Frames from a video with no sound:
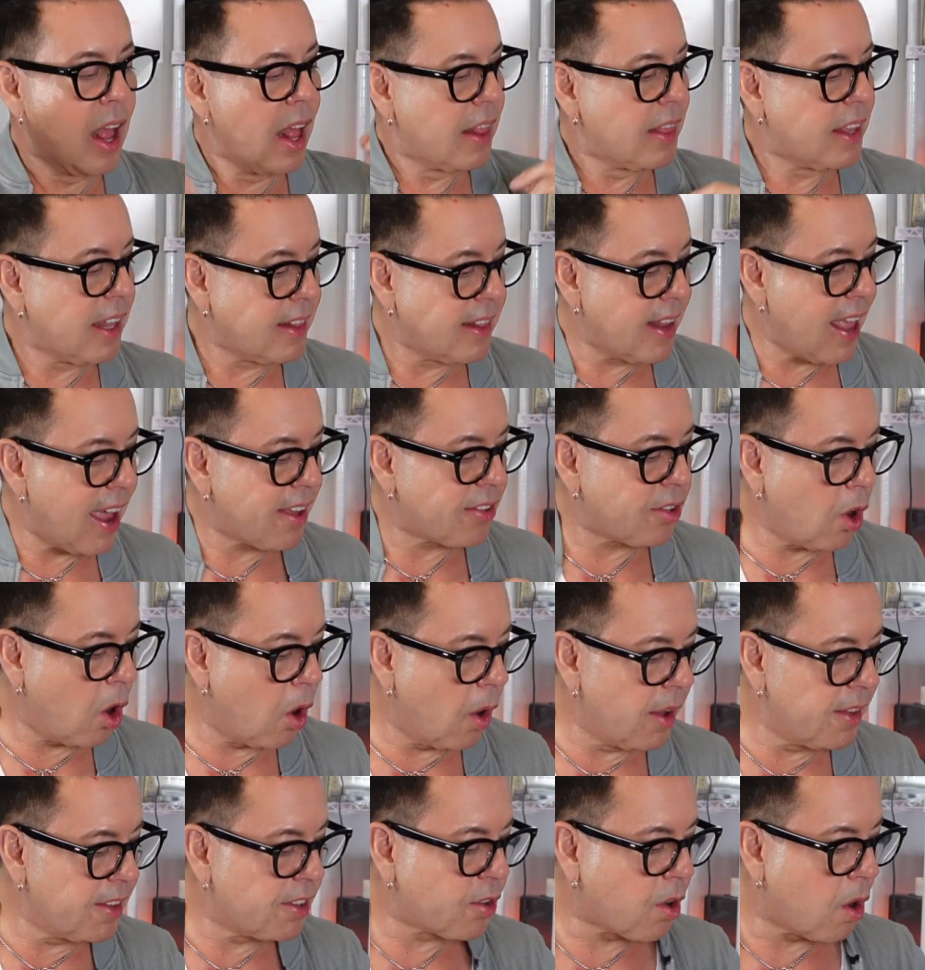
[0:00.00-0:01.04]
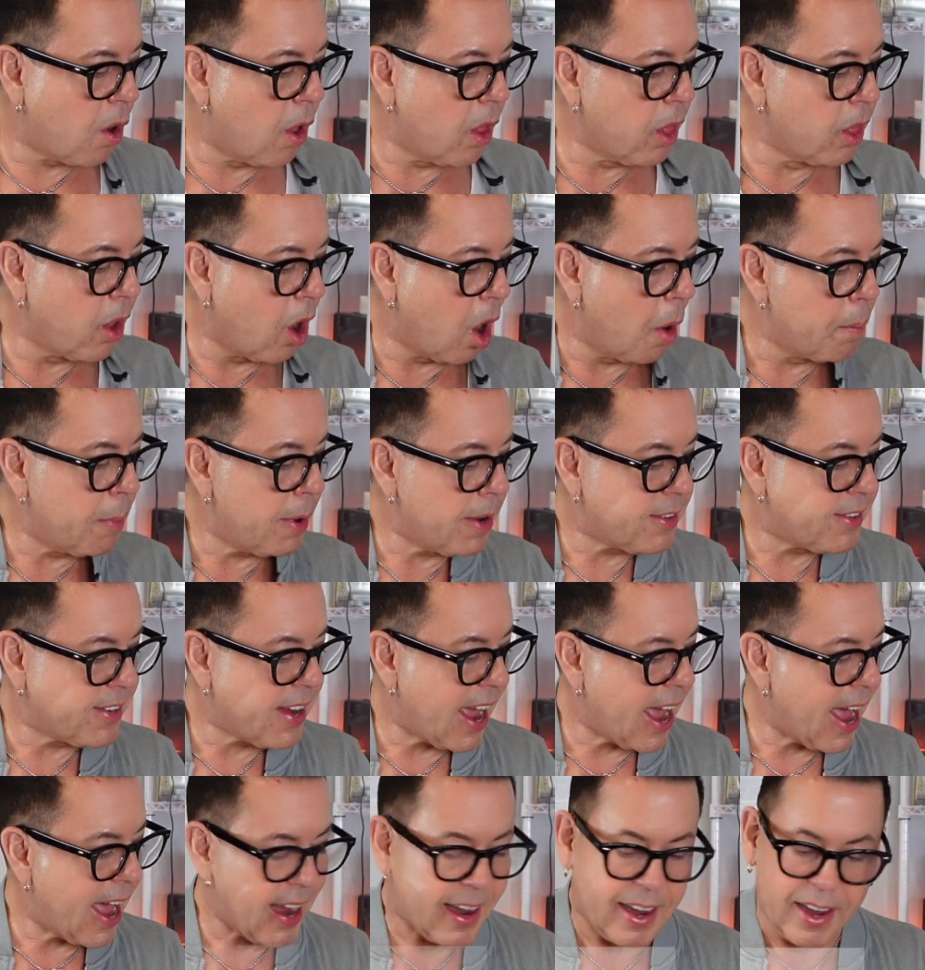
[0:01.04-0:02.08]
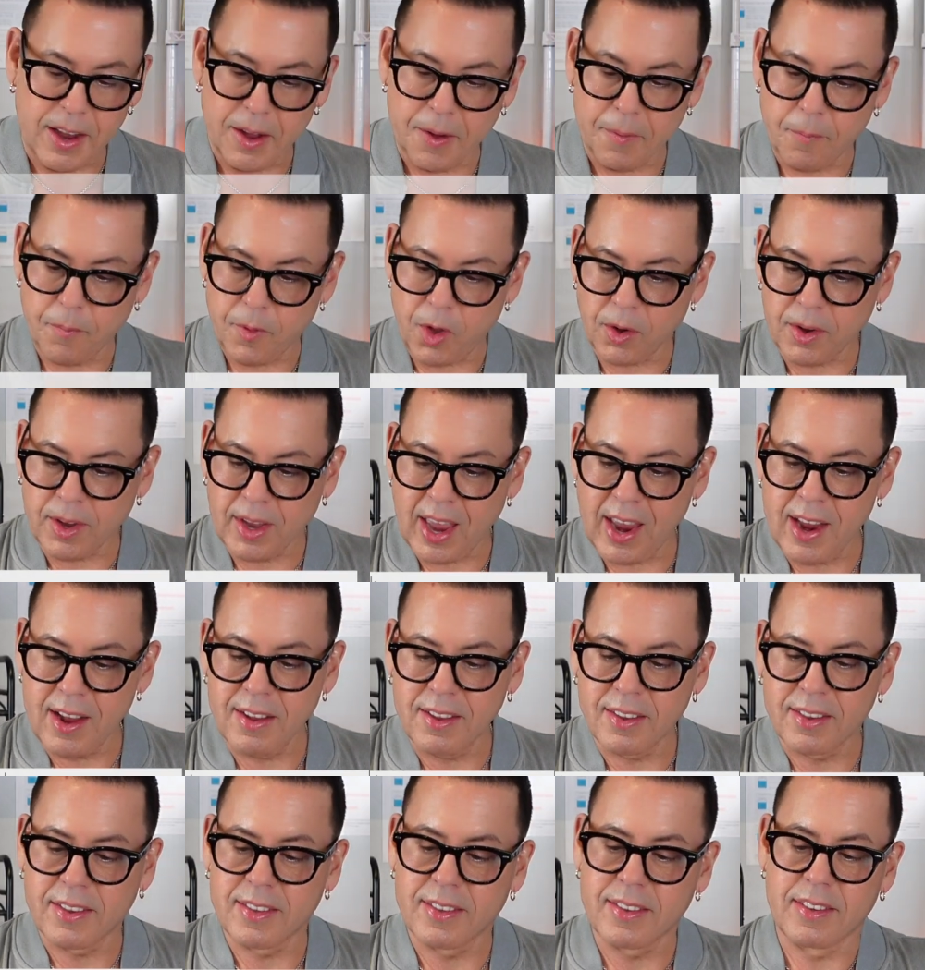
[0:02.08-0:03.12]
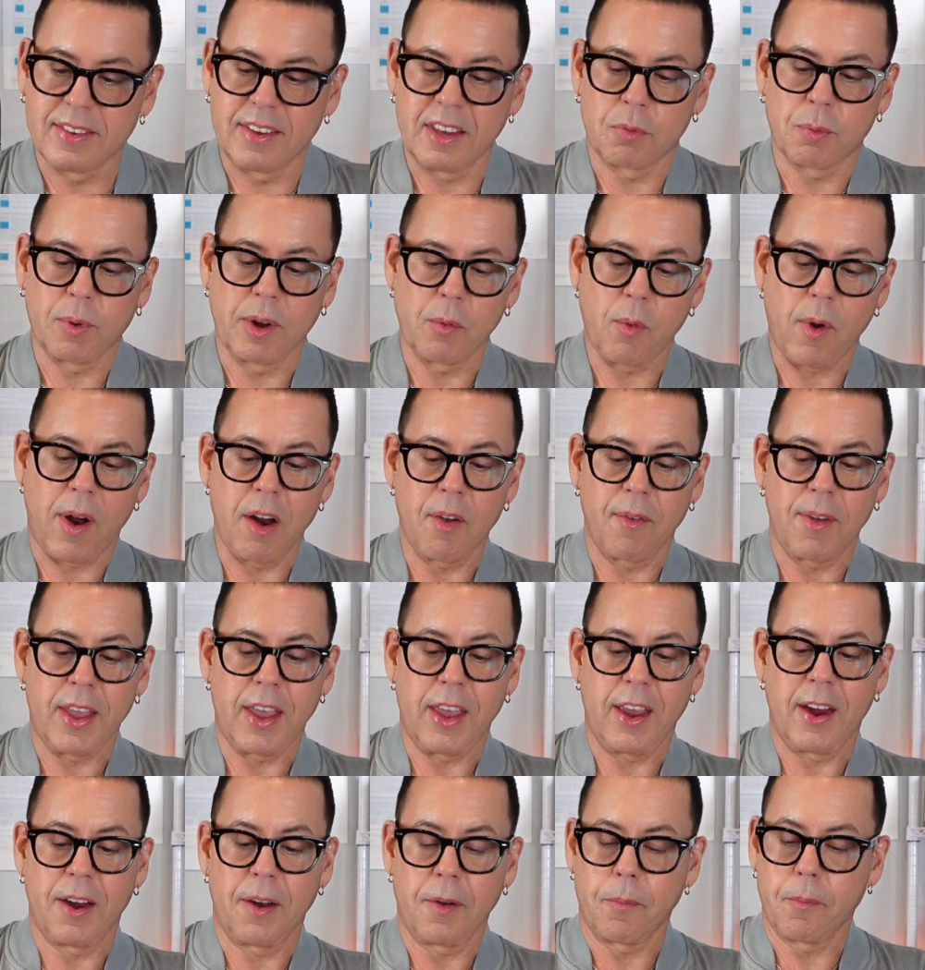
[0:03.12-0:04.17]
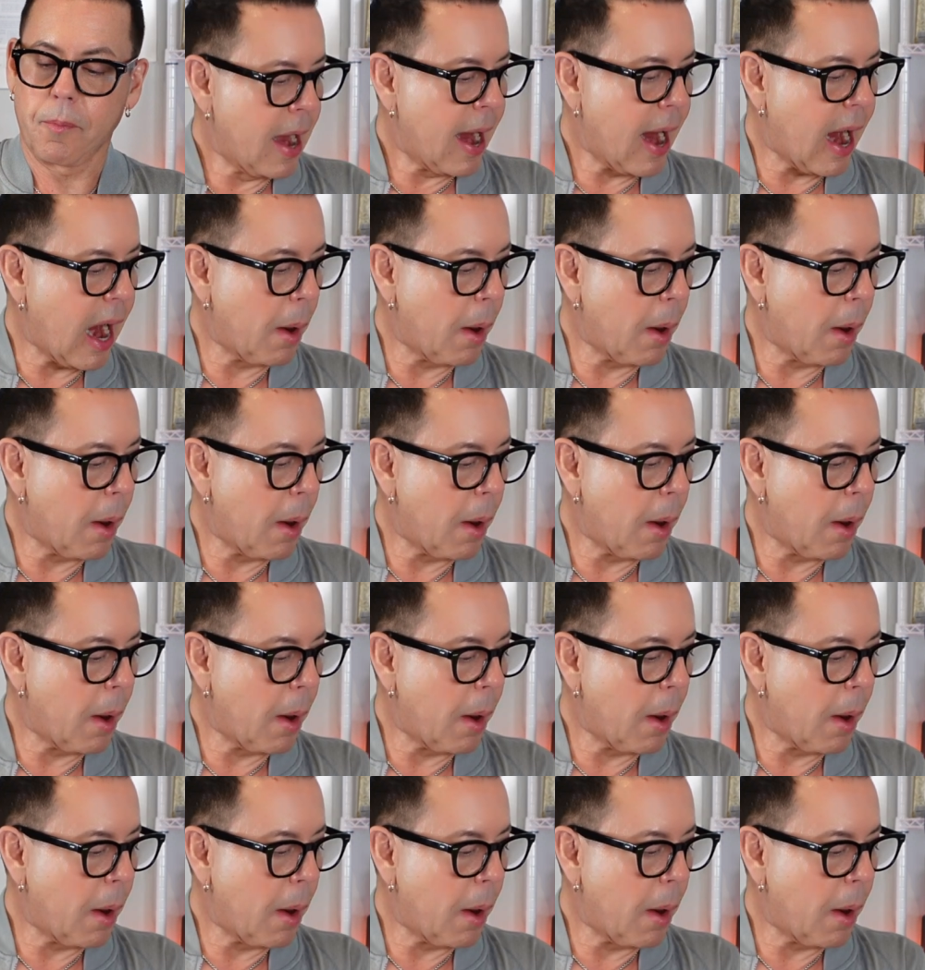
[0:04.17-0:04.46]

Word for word: The next oil is called Lumberjack, okay? It's this one right over here.